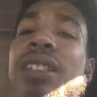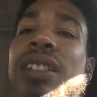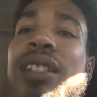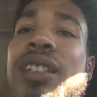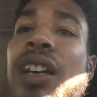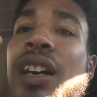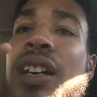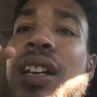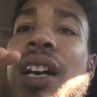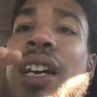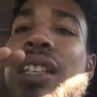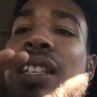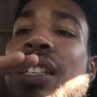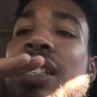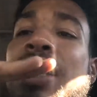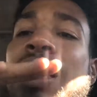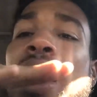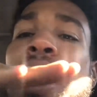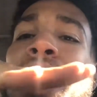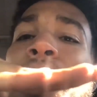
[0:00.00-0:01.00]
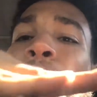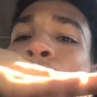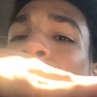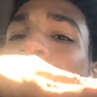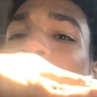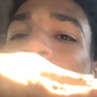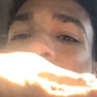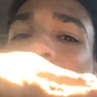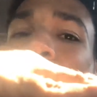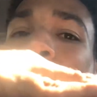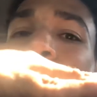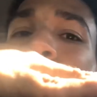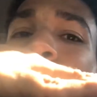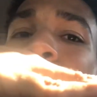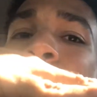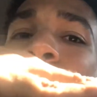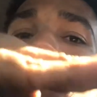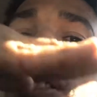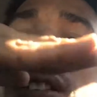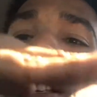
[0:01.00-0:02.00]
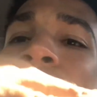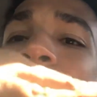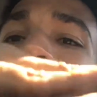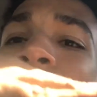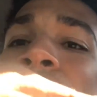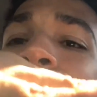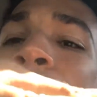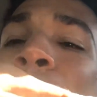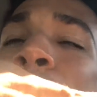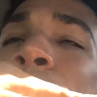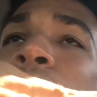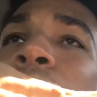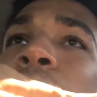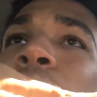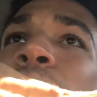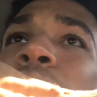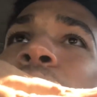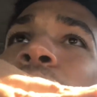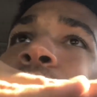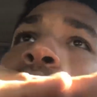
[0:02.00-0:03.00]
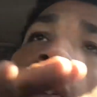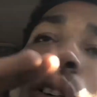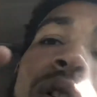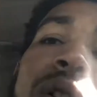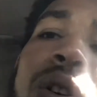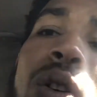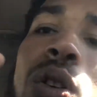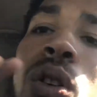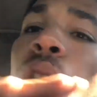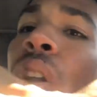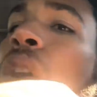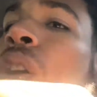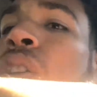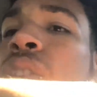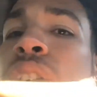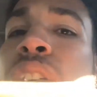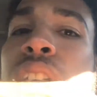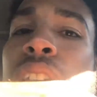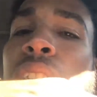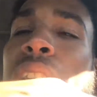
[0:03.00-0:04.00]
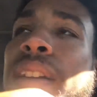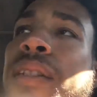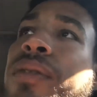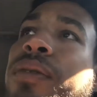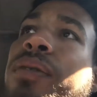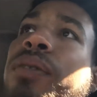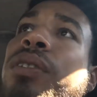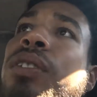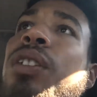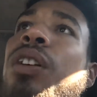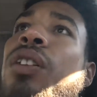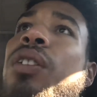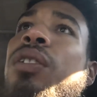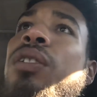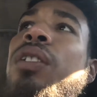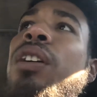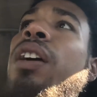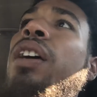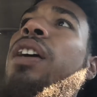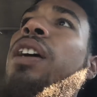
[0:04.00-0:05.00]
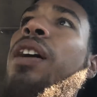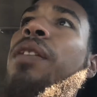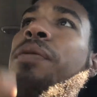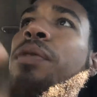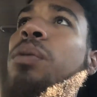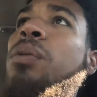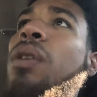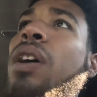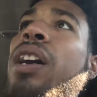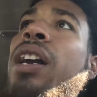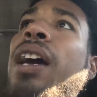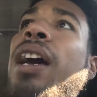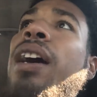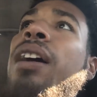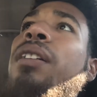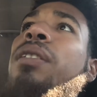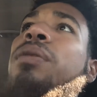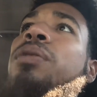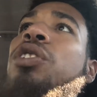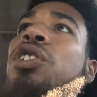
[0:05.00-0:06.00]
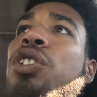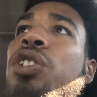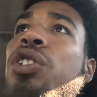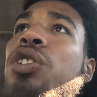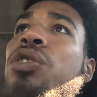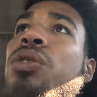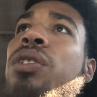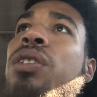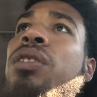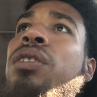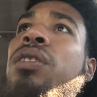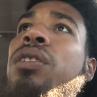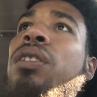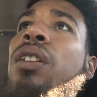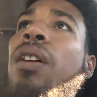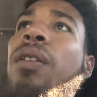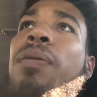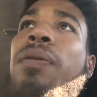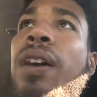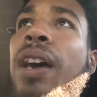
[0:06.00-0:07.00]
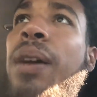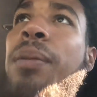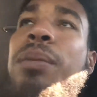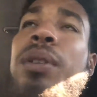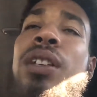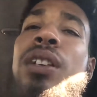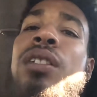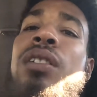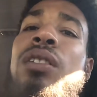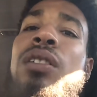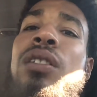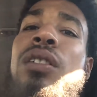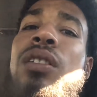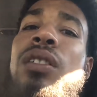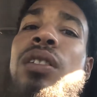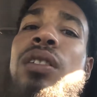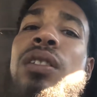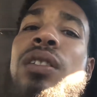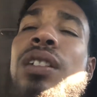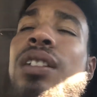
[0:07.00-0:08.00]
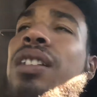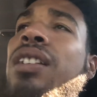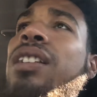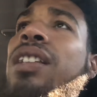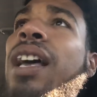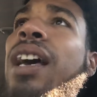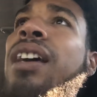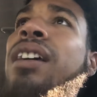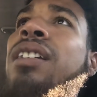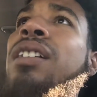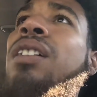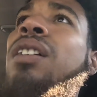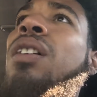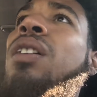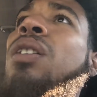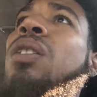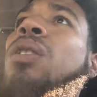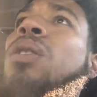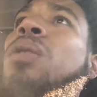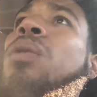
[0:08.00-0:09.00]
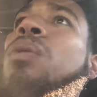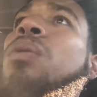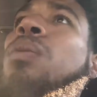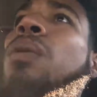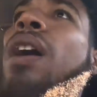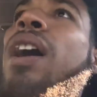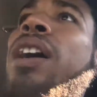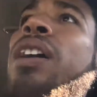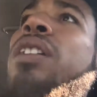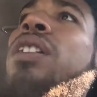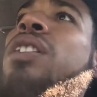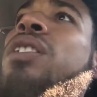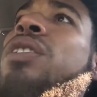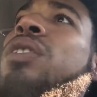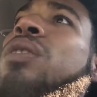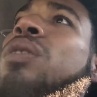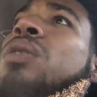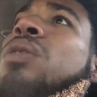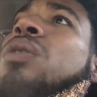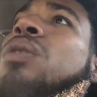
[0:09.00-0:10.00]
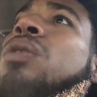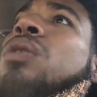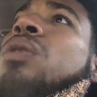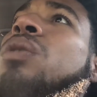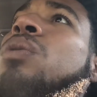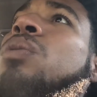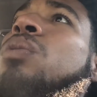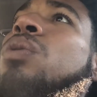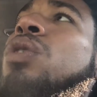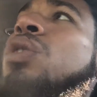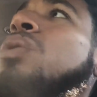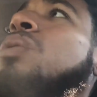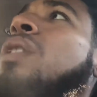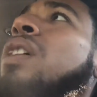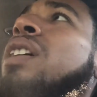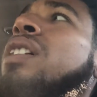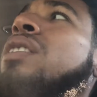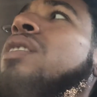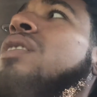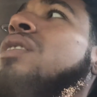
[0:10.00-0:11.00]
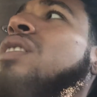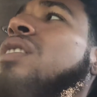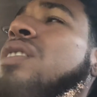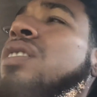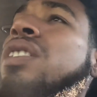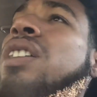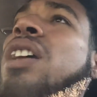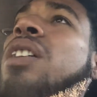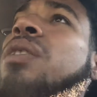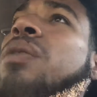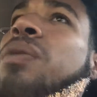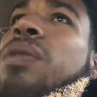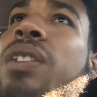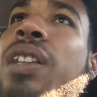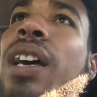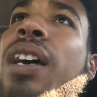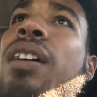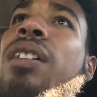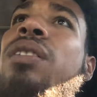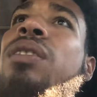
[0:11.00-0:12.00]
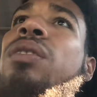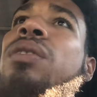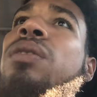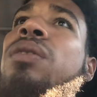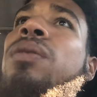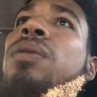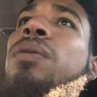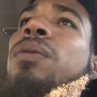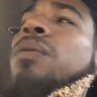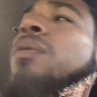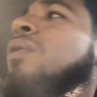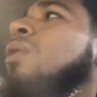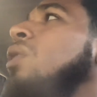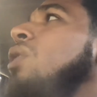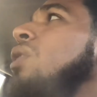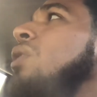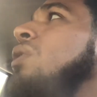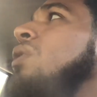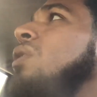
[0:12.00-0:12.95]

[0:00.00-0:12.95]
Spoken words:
stuck at the same plateau, the same level, all your life? You know, if you want to have children, a family, this and that, why on earth would you want to settle for that, for